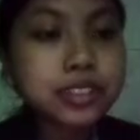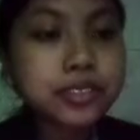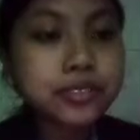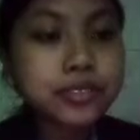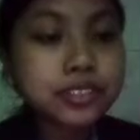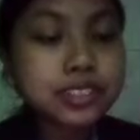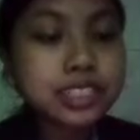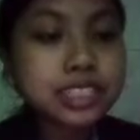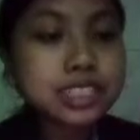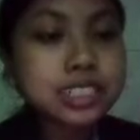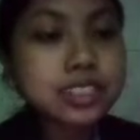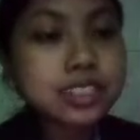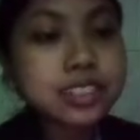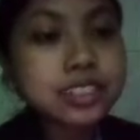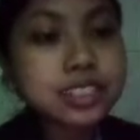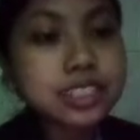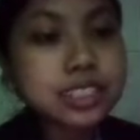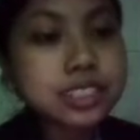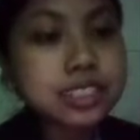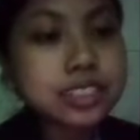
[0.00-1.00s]
first
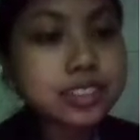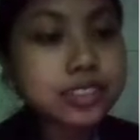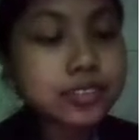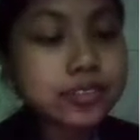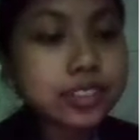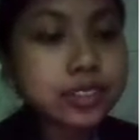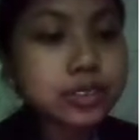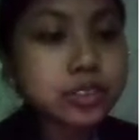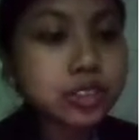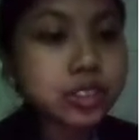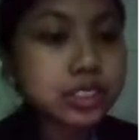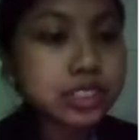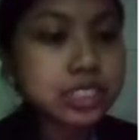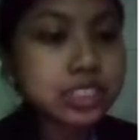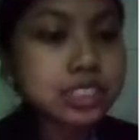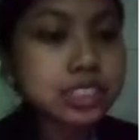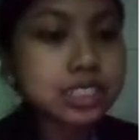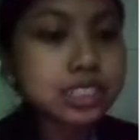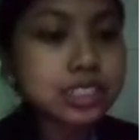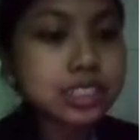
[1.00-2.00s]
here is zero
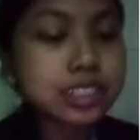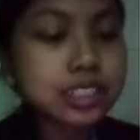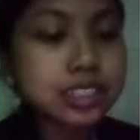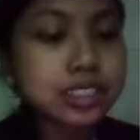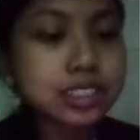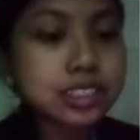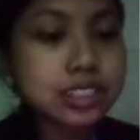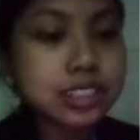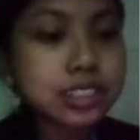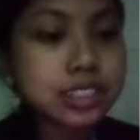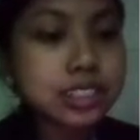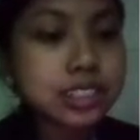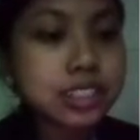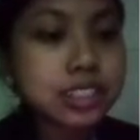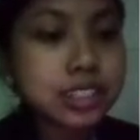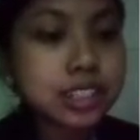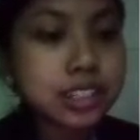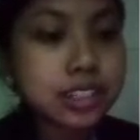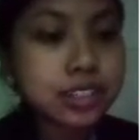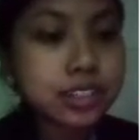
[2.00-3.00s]
conditional.
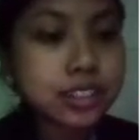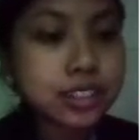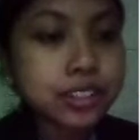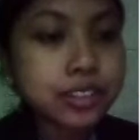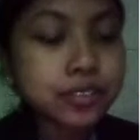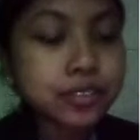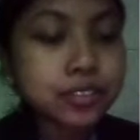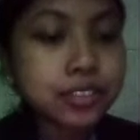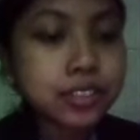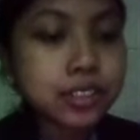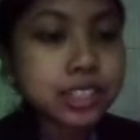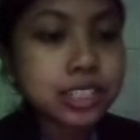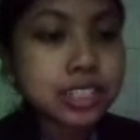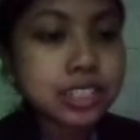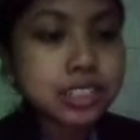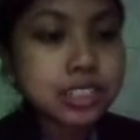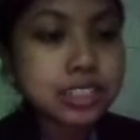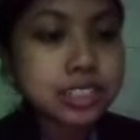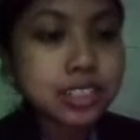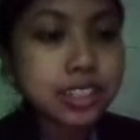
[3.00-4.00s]
For
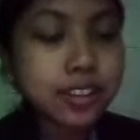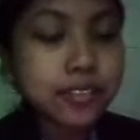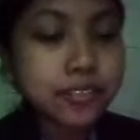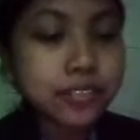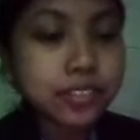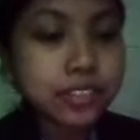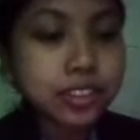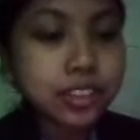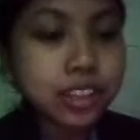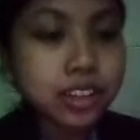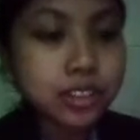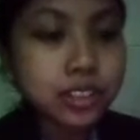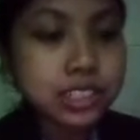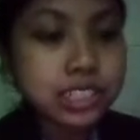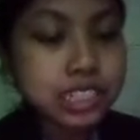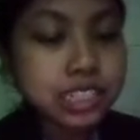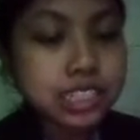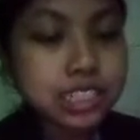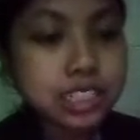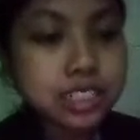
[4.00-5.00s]
its if
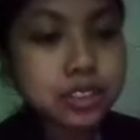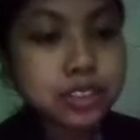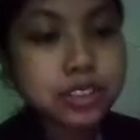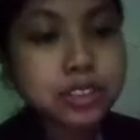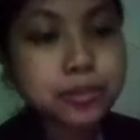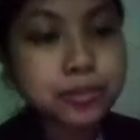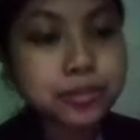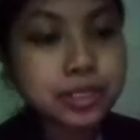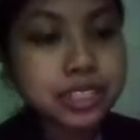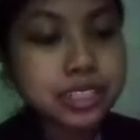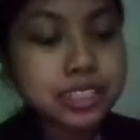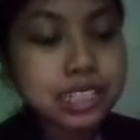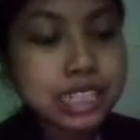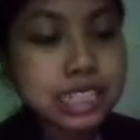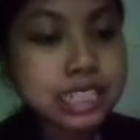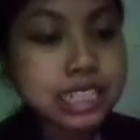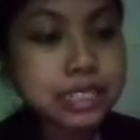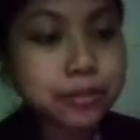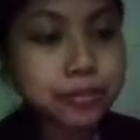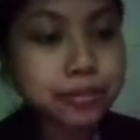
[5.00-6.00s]
clause is used
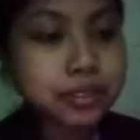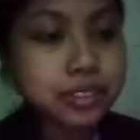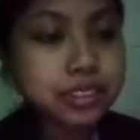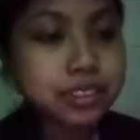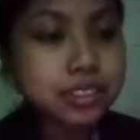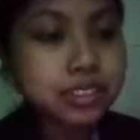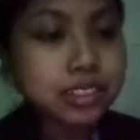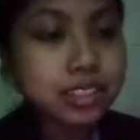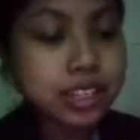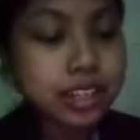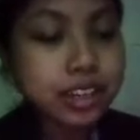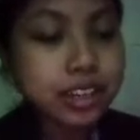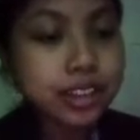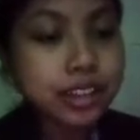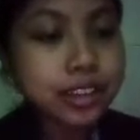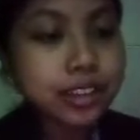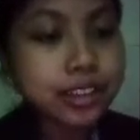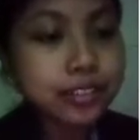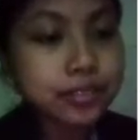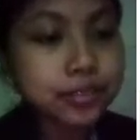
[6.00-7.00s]
present simple,
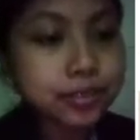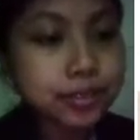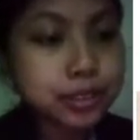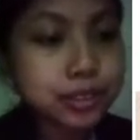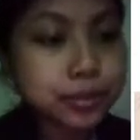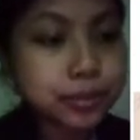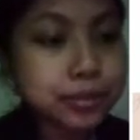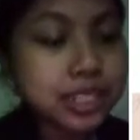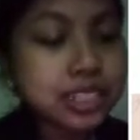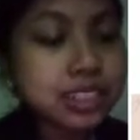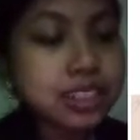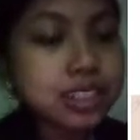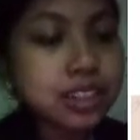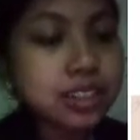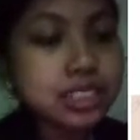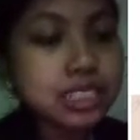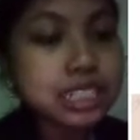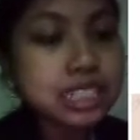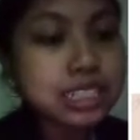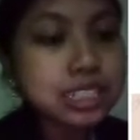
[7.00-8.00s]
and for the main
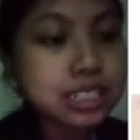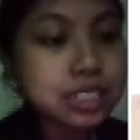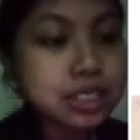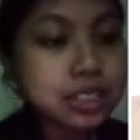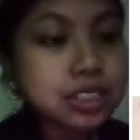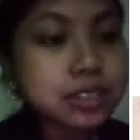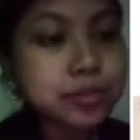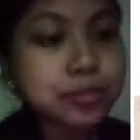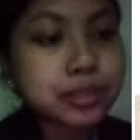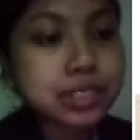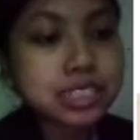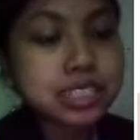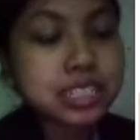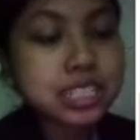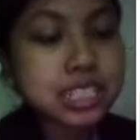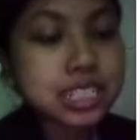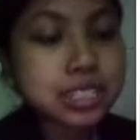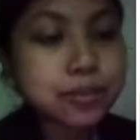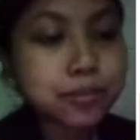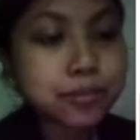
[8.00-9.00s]
clause is used
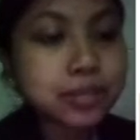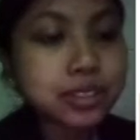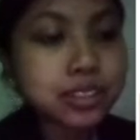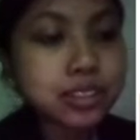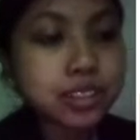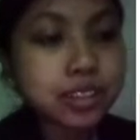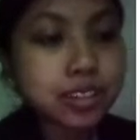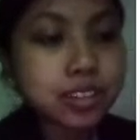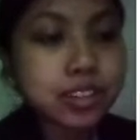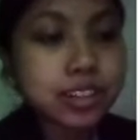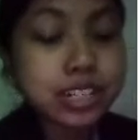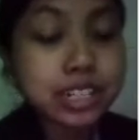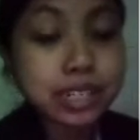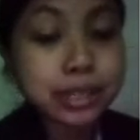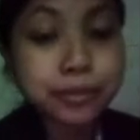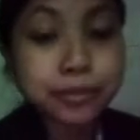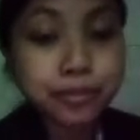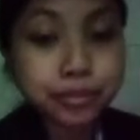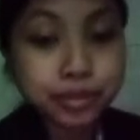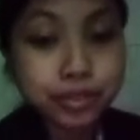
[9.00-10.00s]
present simple or
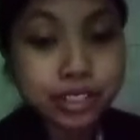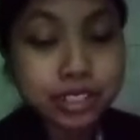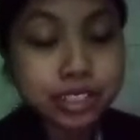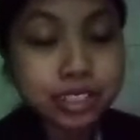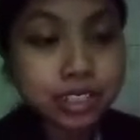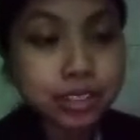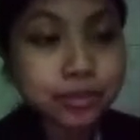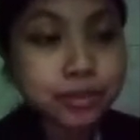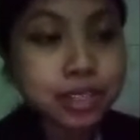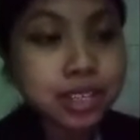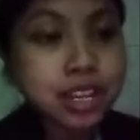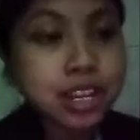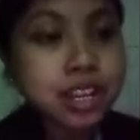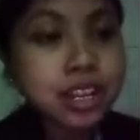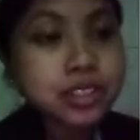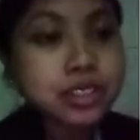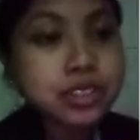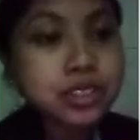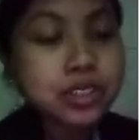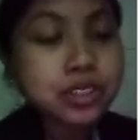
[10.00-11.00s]
imperative.
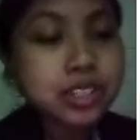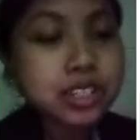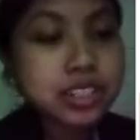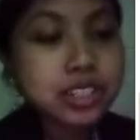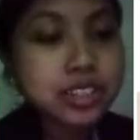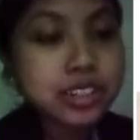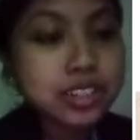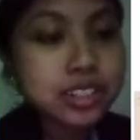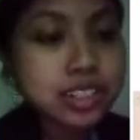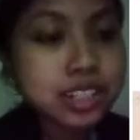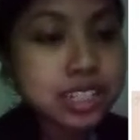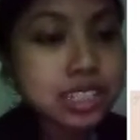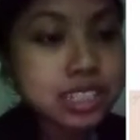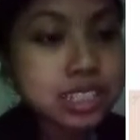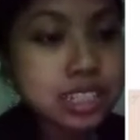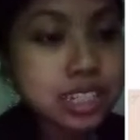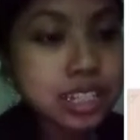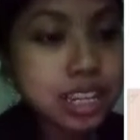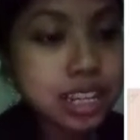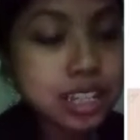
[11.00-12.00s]
So here is
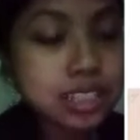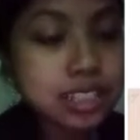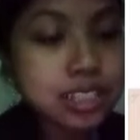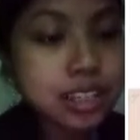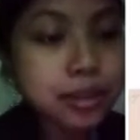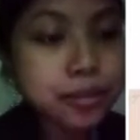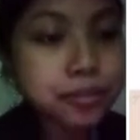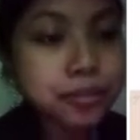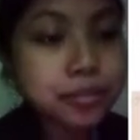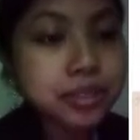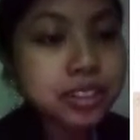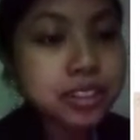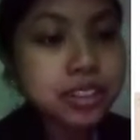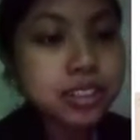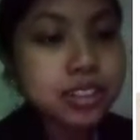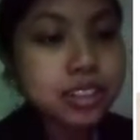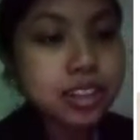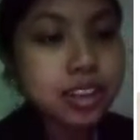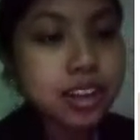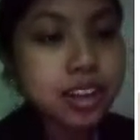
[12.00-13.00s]
the
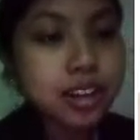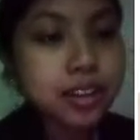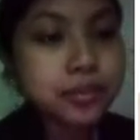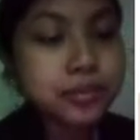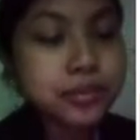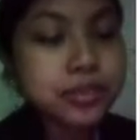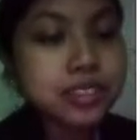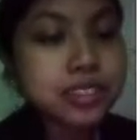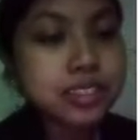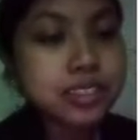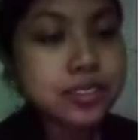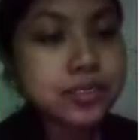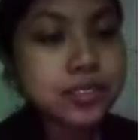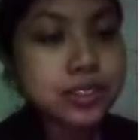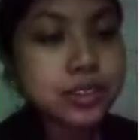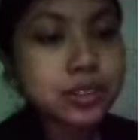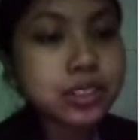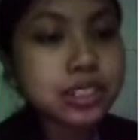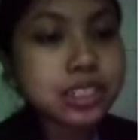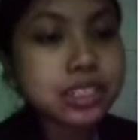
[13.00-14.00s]
example of
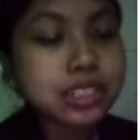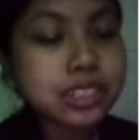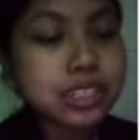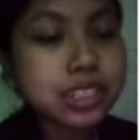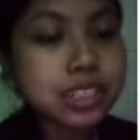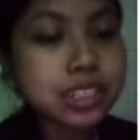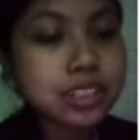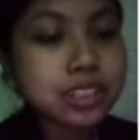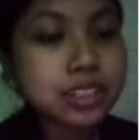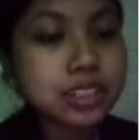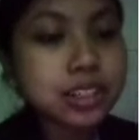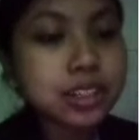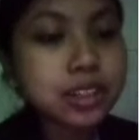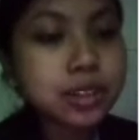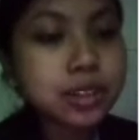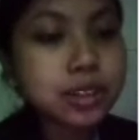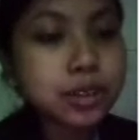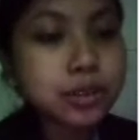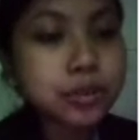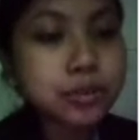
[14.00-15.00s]
zero conditional,
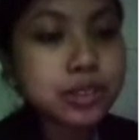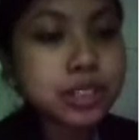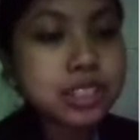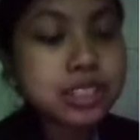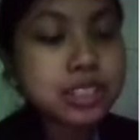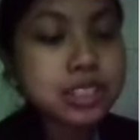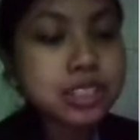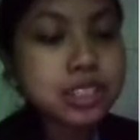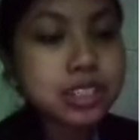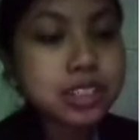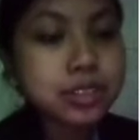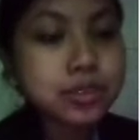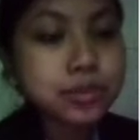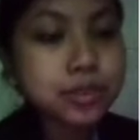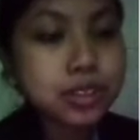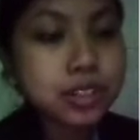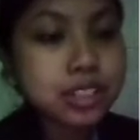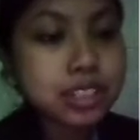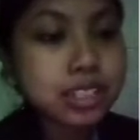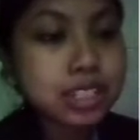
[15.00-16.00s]
which is
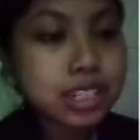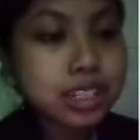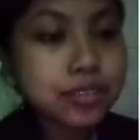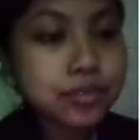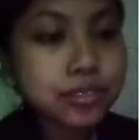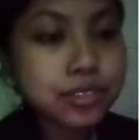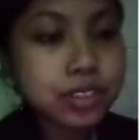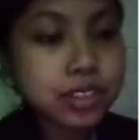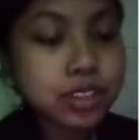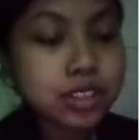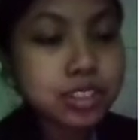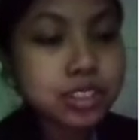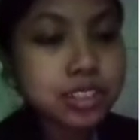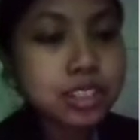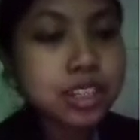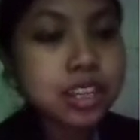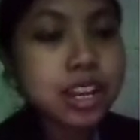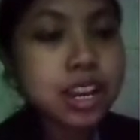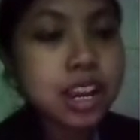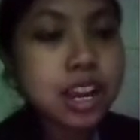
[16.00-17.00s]
for the if
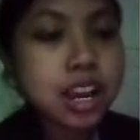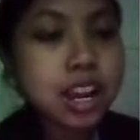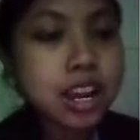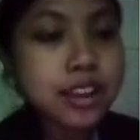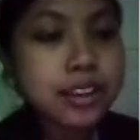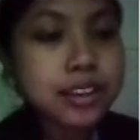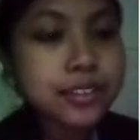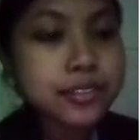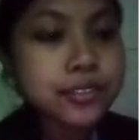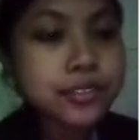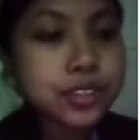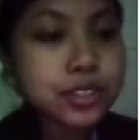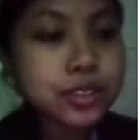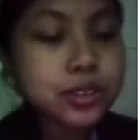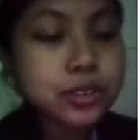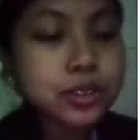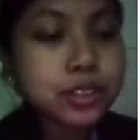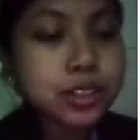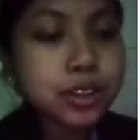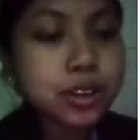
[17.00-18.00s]
clause. If
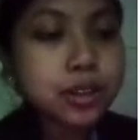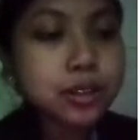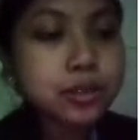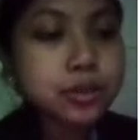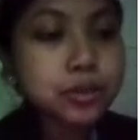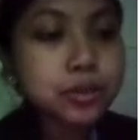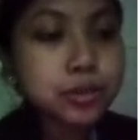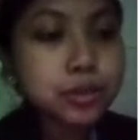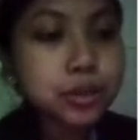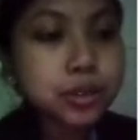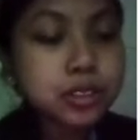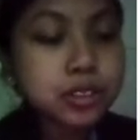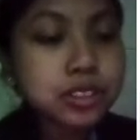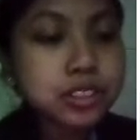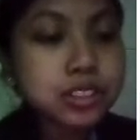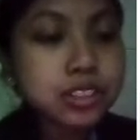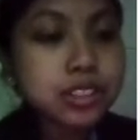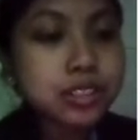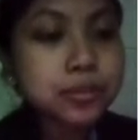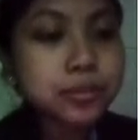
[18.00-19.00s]
you don't
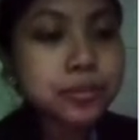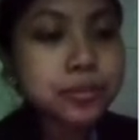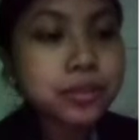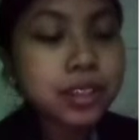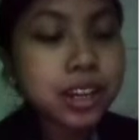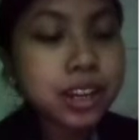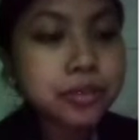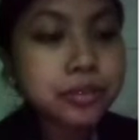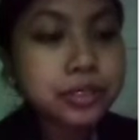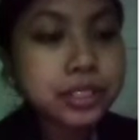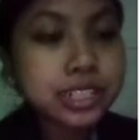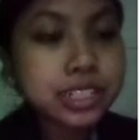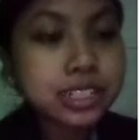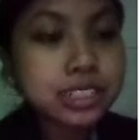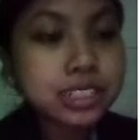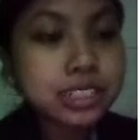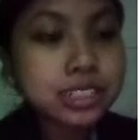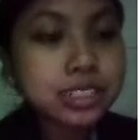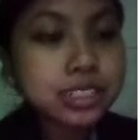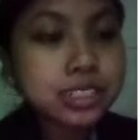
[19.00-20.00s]
water
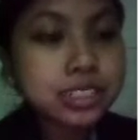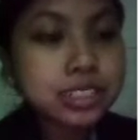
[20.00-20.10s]
flowers.